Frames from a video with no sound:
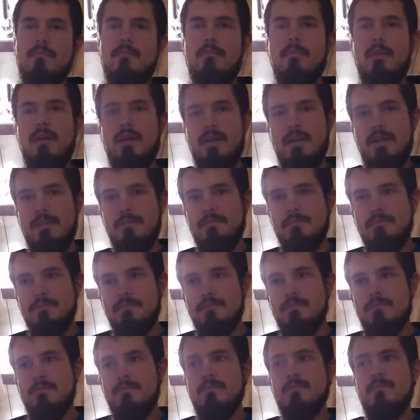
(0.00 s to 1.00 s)
But
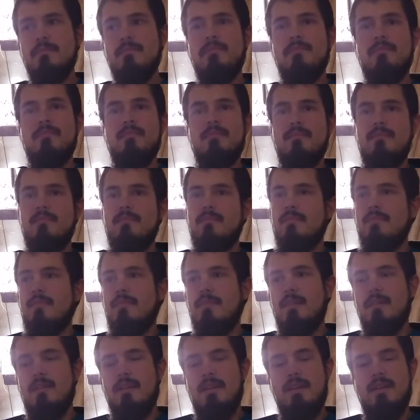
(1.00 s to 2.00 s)

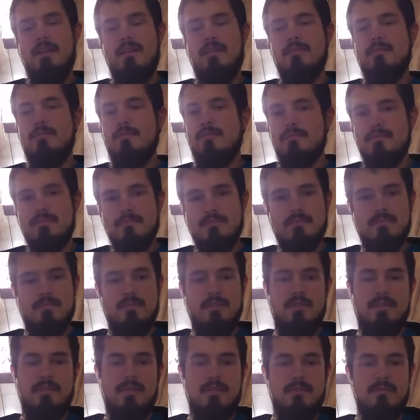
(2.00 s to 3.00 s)
again,
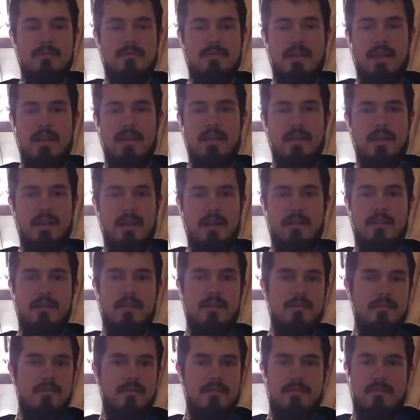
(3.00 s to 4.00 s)
taken care
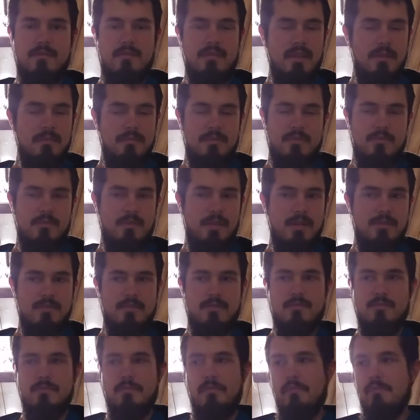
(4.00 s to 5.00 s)
of, same
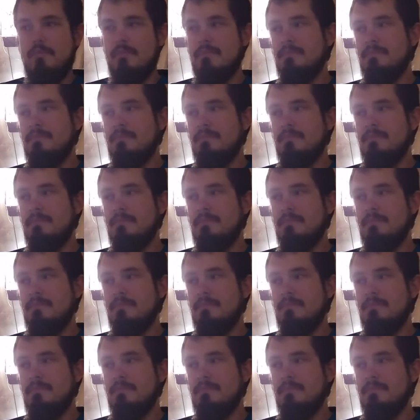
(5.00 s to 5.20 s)
situation.